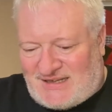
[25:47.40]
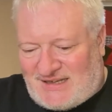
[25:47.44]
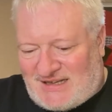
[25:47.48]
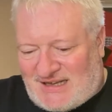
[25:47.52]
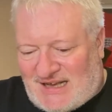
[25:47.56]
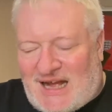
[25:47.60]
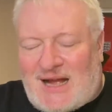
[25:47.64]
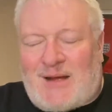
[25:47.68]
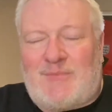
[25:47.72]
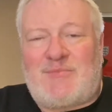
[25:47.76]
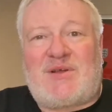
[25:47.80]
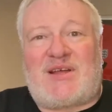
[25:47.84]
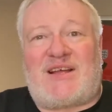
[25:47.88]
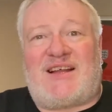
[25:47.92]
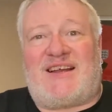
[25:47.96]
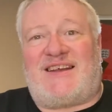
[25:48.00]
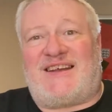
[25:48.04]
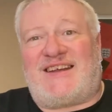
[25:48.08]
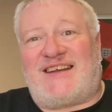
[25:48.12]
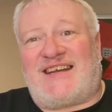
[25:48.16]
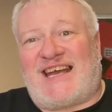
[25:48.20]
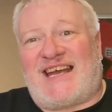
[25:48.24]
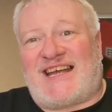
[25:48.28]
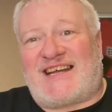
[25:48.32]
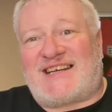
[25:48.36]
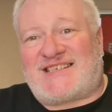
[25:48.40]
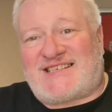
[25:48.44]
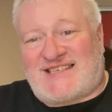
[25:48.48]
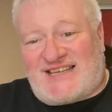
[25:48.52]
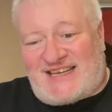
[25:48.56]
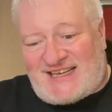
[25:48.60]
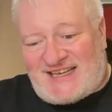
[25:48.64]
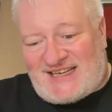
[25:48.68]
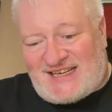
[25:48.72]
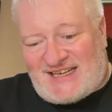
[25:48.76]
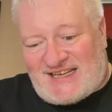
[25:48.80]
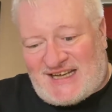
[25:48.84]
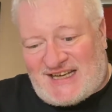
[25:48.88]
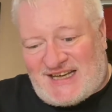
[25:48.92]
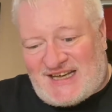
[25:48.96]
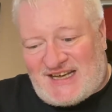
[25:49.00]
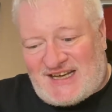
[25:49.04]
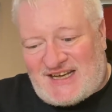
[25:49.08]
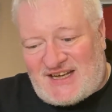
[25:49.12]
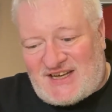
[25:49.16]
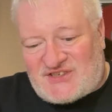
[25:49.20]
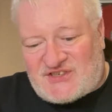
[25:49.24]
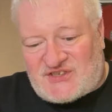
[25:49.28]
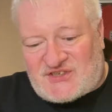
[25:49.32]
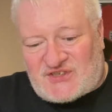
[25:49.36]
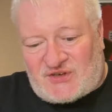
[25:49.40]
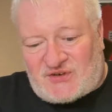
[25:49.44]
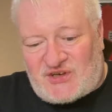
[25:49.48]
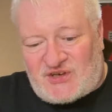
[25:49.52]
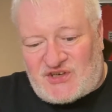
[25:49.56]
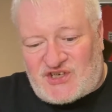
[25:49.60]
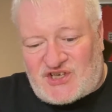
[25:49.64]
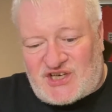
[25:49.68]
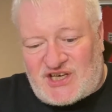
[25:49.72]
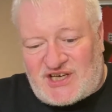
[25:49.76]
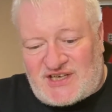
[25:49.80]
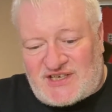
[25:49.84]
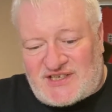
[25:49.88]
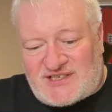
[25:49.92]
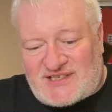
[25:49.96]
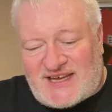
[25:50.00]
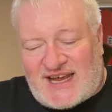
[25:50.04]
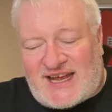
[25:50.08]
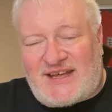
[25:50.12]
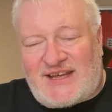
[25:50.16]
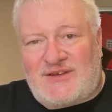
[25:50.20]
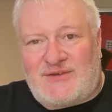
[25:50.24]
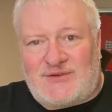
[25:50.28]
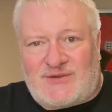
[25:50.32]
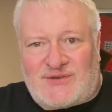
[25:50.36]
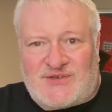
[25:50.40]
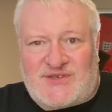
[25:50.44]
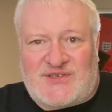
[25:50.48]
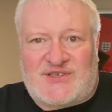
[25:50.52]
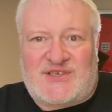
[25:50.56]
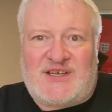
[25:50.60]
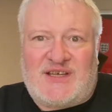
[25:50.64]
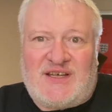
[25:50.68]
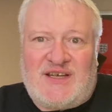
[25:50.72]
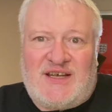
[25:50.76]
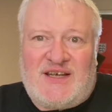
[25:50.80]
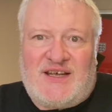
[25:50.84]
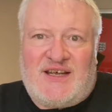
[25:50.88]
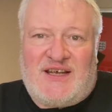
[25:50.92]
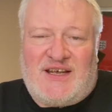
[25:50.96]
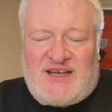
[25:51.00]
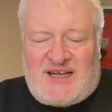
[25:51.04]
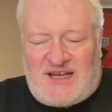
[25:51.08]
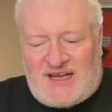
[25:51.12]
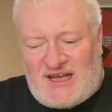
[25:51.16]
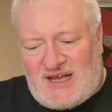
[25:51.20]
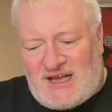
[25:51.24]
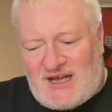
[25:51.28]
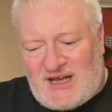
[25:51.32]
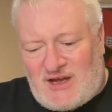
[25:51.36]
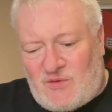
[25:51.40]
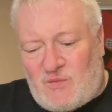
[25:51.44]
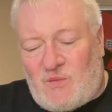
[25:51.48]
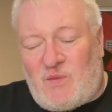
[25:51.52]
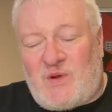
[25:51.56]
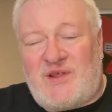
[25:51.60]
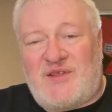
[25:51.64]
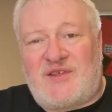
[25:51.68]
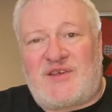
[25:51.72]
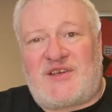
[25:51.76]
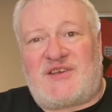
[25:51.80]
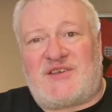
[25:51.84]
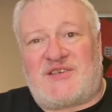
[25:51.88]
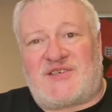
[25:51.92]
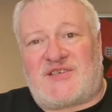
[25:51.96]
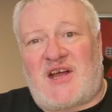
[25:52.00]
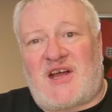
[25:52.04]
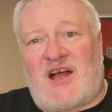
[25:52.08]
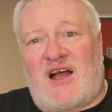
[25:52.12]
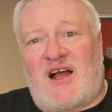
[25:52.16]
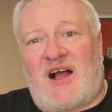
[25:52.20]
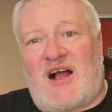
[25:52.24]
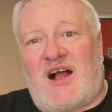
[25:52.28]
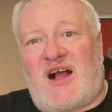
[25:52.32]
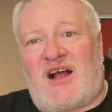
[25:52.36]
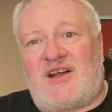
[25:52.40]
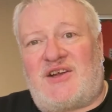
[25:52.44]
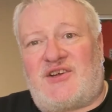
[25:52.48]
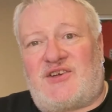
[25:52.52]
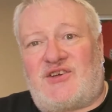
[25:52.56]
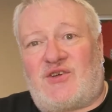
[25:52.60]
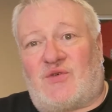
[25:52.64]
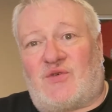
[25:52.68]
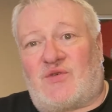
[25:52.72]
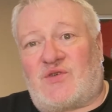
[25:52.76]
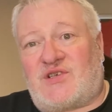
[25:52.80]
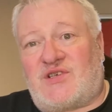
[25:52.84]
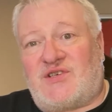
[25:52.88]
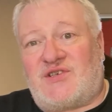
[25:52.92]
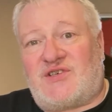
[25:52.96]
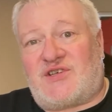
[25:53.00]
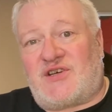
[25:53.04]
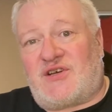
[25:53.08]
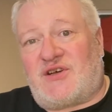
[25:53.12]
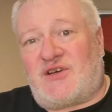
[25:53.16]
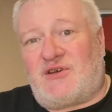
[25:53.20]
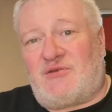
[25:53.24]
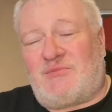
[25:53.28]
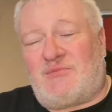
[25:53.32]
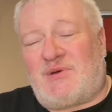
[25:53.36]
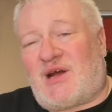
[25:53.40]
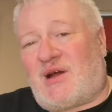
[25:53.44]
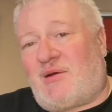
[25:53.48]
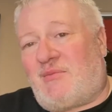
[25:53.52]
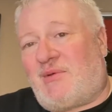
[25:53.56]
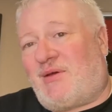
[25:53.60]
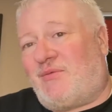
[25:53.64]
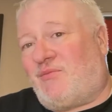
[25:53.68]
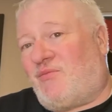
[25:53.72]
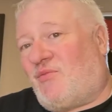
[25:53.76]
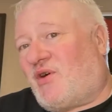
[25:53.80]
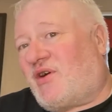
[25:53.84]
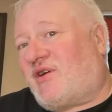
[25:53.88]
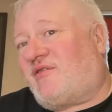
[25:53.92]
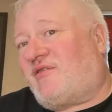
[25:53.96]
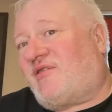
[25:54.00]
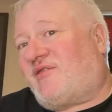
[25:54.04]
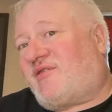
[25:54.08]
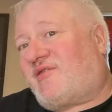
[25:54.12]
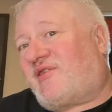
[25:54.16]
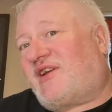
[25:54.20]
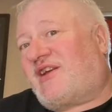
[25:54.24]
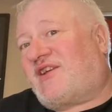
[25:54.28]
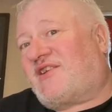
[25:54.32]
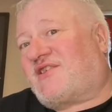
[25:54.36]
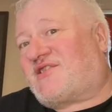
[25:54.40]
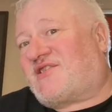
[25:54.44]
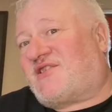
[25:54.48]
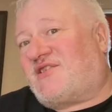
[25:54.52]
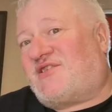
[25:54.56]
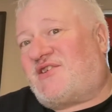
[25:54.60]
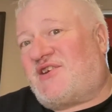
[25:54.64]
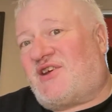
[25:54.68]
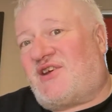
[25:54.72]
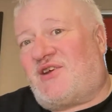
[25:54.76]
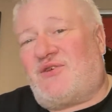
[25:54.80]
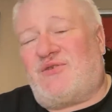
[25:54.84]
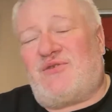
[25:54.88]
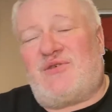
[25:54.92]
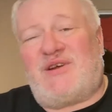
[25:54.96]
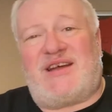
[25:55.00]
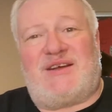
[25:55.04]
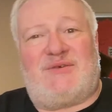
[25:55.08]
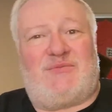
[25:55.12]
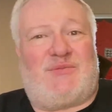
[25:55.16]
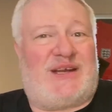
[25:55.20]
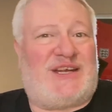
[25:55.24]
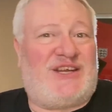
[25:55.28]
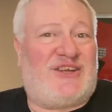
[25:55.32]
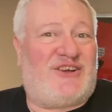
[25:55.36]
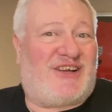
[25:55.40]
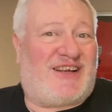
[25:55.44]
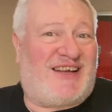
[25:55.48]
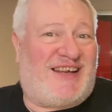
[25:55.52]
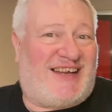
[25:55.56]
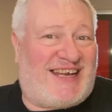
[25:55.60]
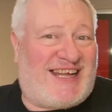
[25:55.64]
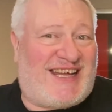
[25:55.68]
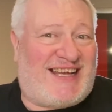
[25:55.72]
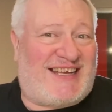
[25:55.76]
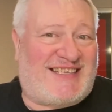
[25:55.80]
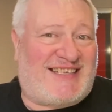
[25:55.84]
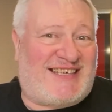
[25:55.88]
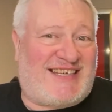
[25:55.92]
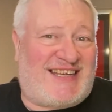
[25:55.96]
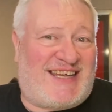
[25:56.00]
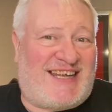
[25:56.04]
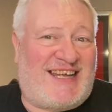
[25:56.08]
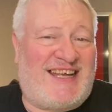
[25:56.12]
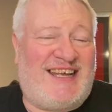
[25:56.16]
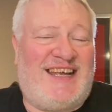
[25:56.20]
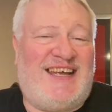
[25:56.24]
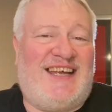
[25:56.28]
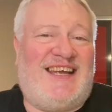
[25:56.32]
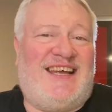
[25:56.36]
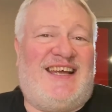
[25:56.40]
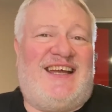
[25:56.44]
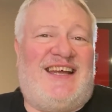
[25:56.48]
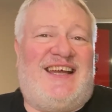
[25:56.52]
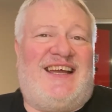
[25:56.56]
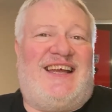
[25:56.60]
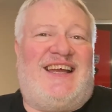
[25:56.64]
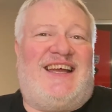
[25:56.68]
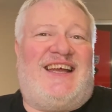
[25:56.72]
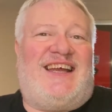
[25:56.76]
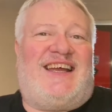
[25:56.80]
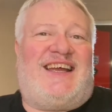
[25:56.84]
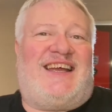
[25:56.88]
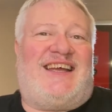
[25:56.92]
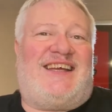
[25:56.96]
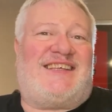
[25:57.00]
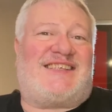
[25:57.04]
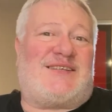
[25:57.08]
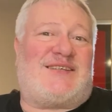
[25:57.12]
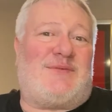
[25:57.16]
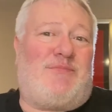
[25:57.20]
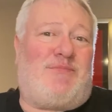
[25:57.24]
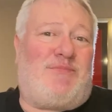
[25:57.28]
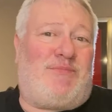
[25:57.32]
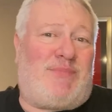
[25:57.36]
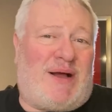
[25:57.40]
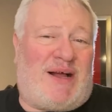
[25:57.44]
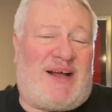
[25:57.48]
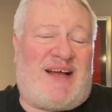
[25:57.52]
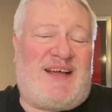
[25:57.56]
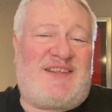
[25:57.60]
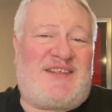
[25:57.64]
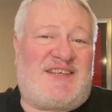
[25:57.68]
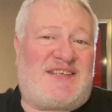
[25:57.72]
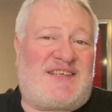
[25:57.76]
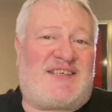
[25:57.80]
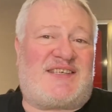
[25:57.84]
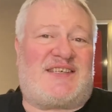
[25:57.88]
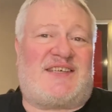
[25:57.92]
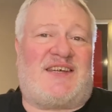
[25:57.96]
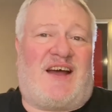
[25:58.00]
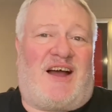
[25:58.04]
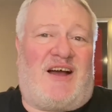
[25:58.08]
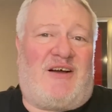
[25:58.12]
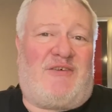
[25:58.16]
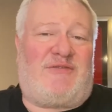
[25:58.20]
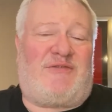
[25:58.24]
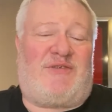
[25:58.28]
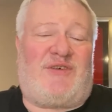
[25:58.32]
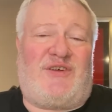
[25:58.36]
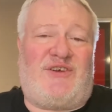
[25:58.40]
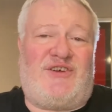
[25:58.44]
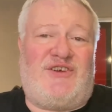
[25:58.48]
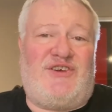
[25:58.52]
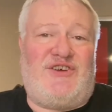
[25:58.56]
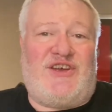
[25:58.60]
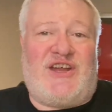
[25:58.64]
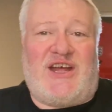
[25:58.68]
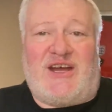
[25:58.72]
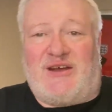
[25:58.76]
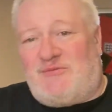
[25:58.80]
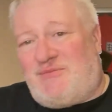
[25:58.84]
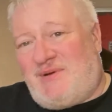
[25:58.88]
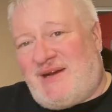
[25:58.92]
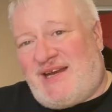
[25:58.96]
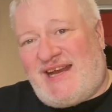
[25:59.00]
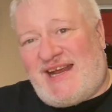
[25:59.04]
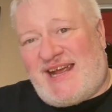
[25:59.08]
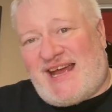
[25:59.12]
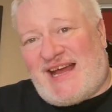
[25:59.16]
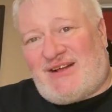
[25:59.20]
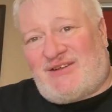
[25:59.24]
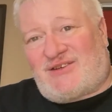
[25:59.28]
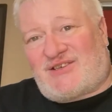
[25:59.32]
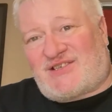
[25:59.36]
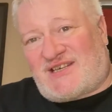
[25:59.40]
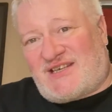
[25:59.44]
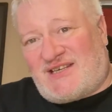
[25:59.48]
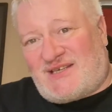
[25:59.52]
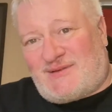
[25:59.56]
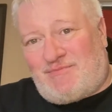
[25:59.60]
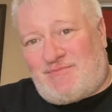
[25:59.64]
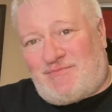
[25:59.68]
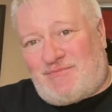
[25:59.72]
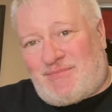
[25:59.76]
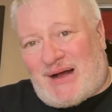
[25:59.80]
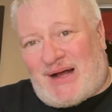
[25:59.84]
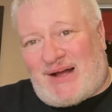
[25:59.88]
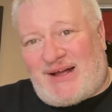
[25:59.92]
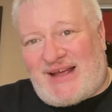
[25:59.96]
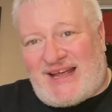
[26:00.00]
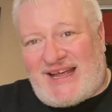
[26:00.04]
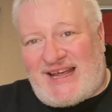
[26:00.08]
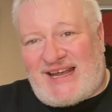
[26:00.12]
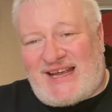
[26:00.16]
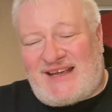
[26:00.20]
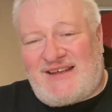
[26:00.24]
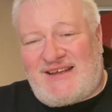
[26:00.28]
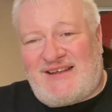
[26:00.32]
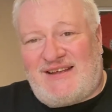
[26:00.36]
I'm collecting Astonishing Tales with Kazar and Doctor Doom. I mean, one of the things to do when you're collecting is to buy the stuff nobody else is buying.